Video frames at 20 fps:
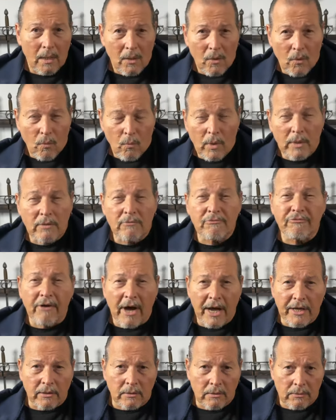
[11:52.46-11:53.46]
One
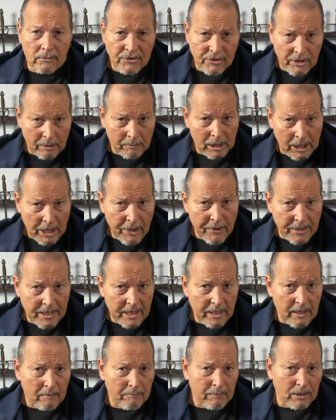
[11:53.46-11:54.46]
final similarity
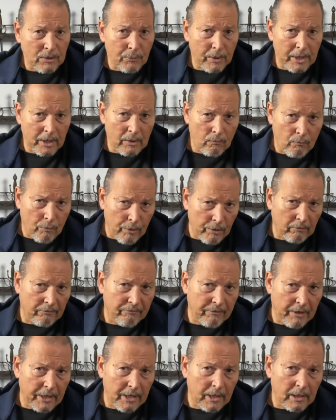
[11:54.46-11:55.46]
between real
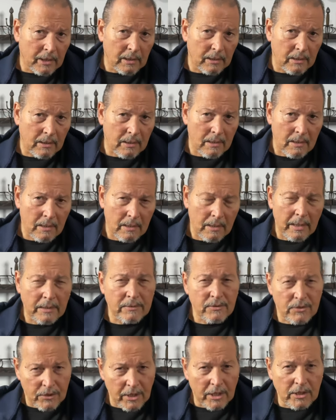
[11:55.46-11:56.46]
fighting and
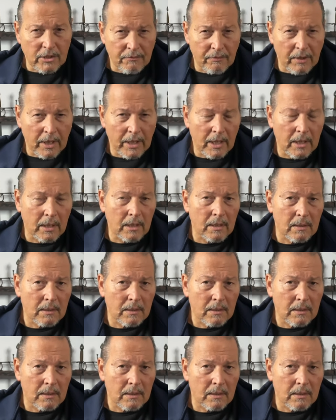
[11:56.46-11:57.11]
stage fighting.